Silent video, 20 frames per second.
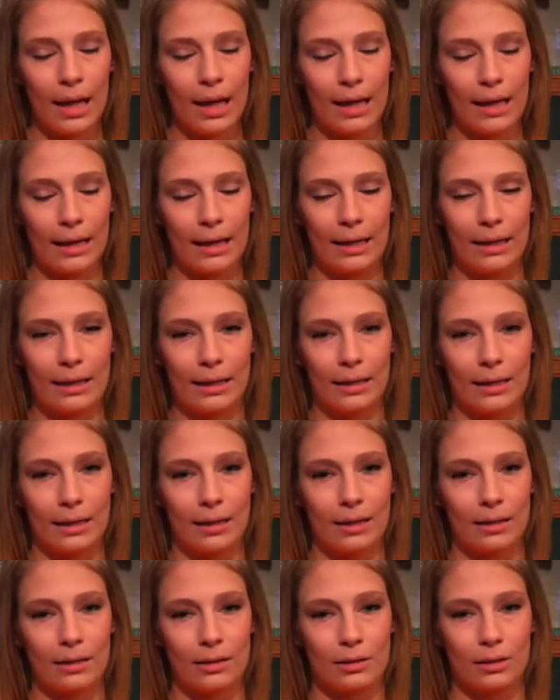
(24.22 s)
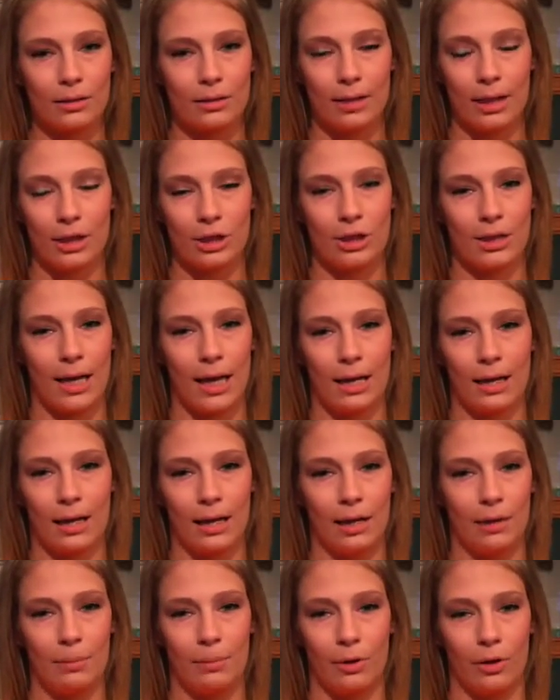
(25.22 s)
and they just had to
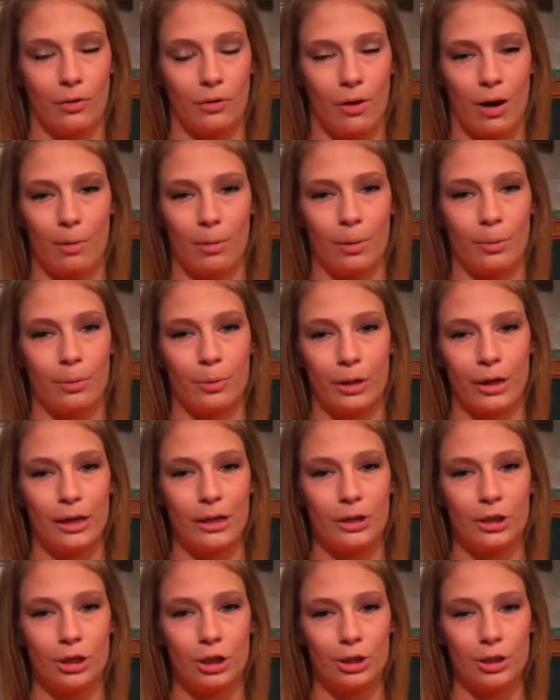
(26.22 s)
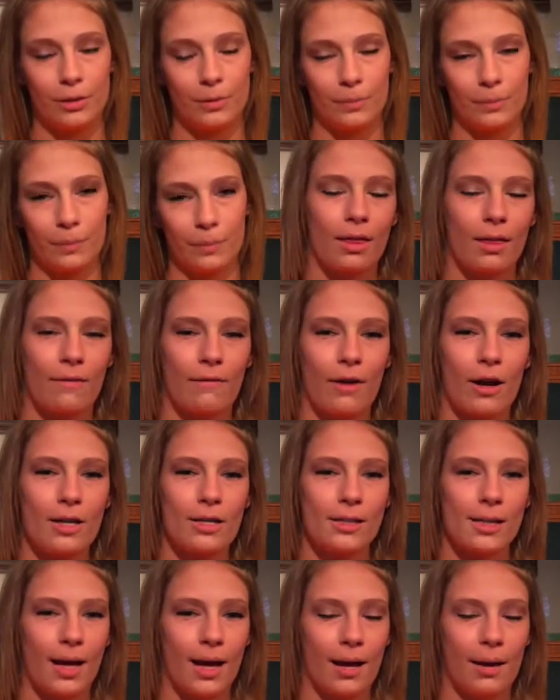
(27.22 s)
hear Brother Robert preach. The
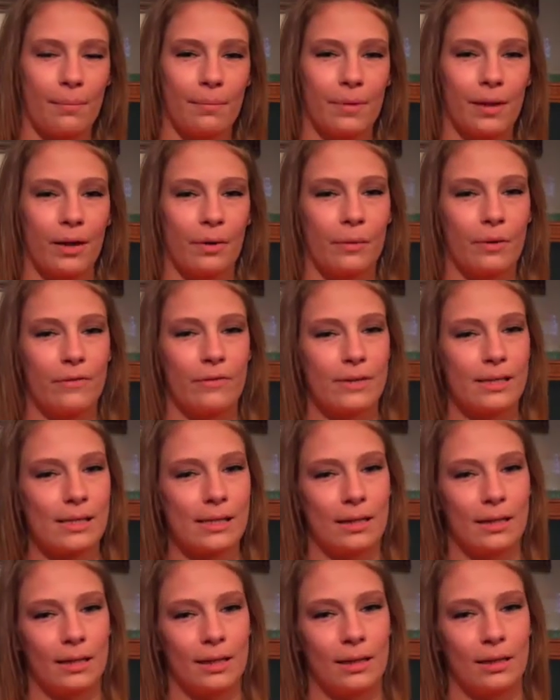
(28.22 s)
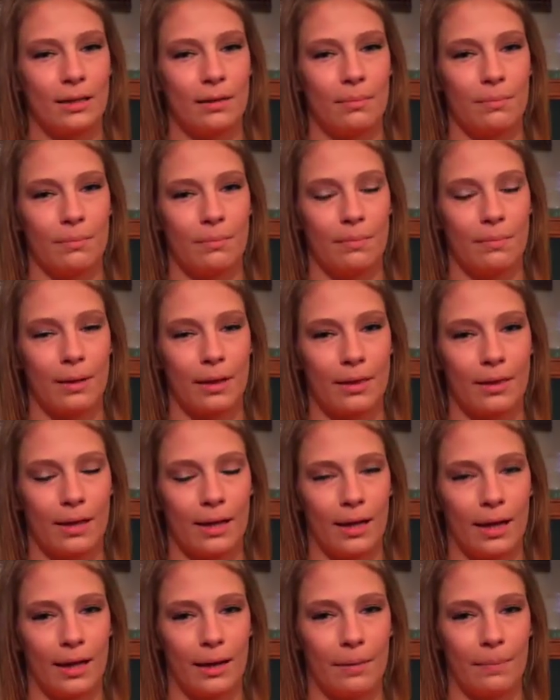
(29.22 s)
first time that we visited
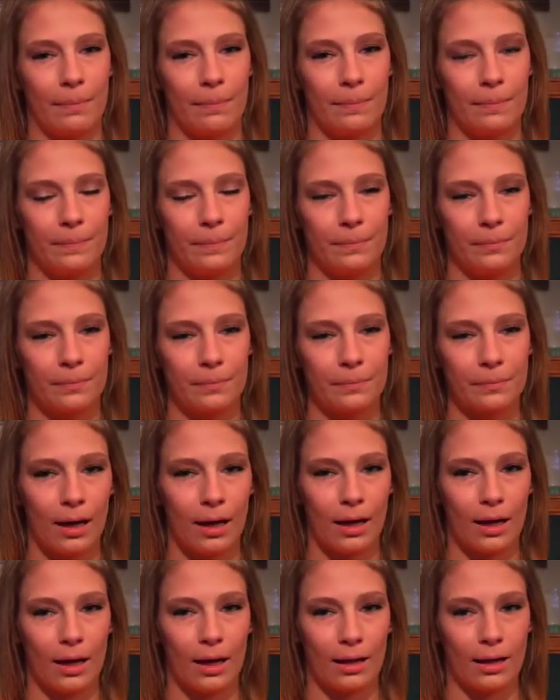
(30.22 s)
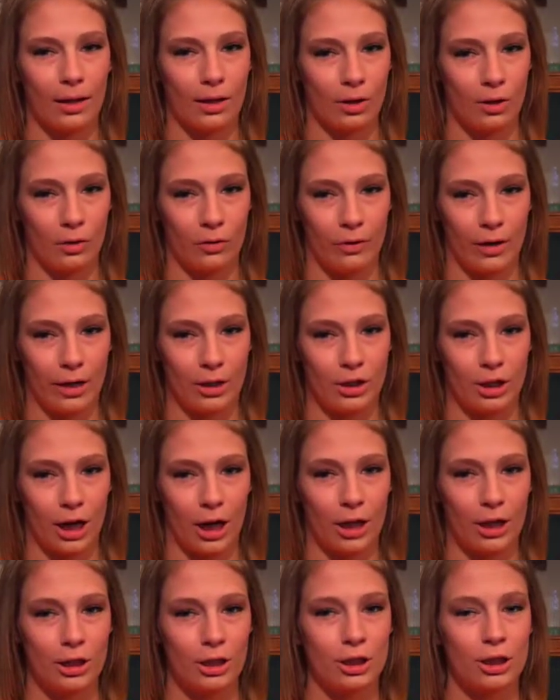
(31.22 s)
Bethlehem at the Little Red
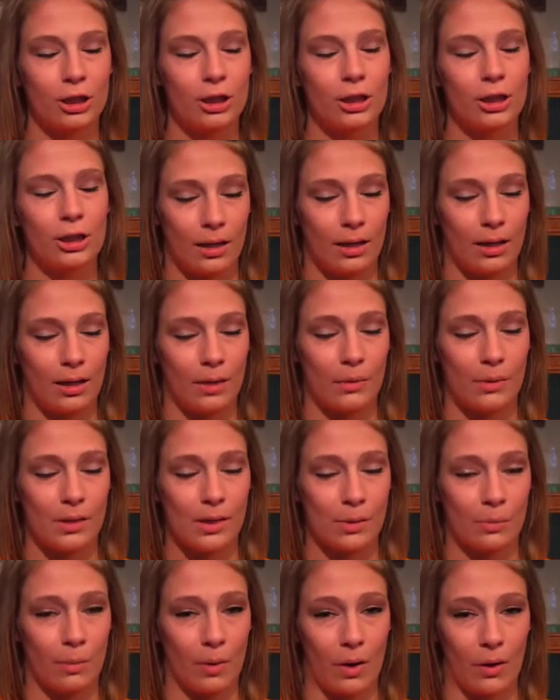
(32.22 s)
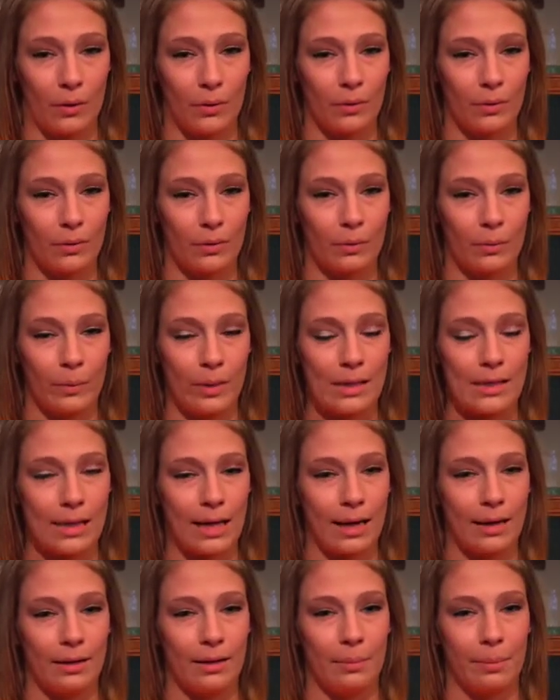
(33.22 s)
Church, it was small. We
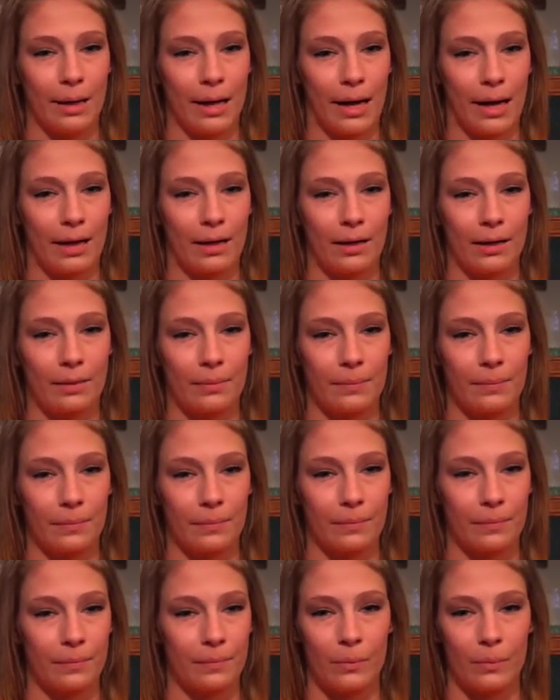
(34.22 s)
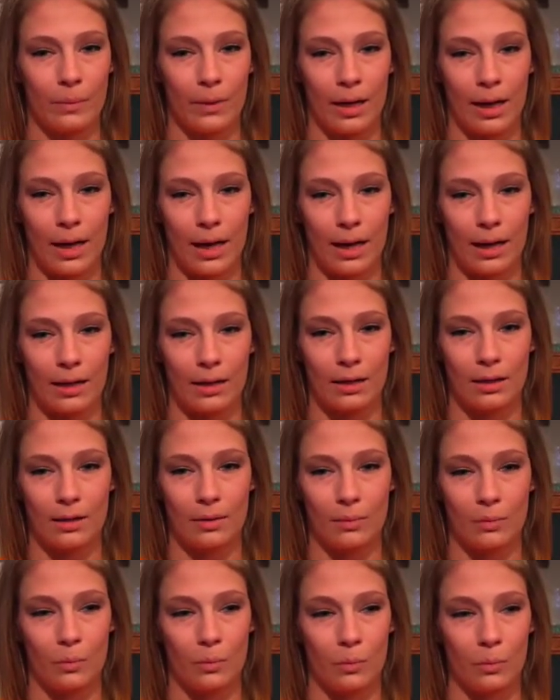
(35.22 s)
sat in the back. We had
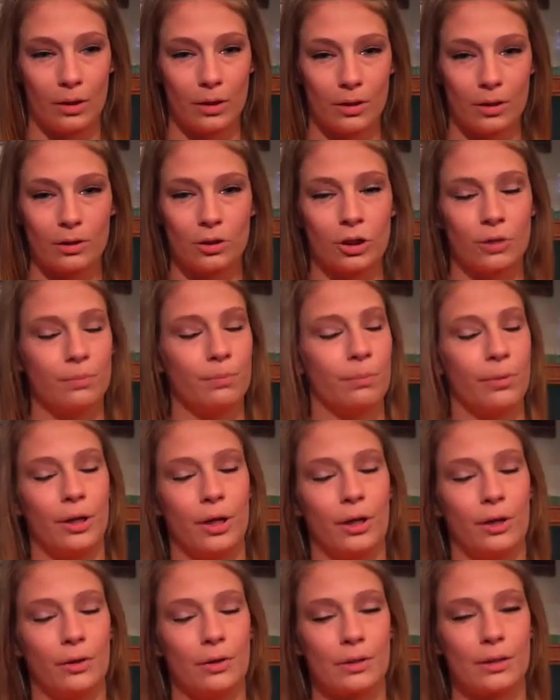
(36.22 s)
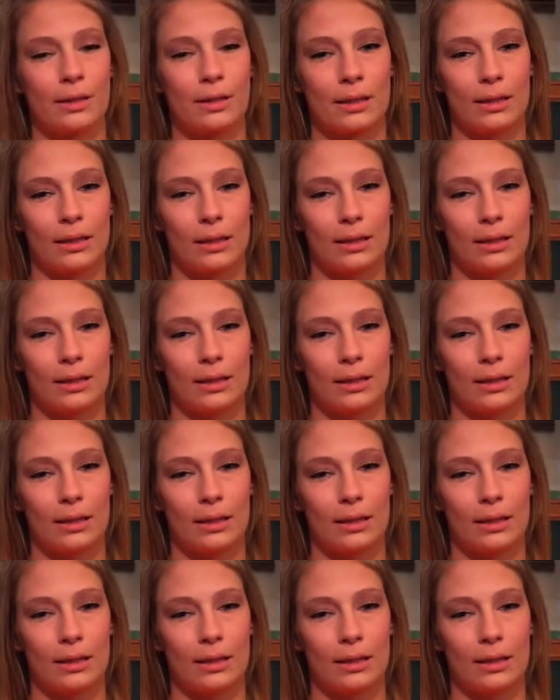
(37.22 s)
wooden pews.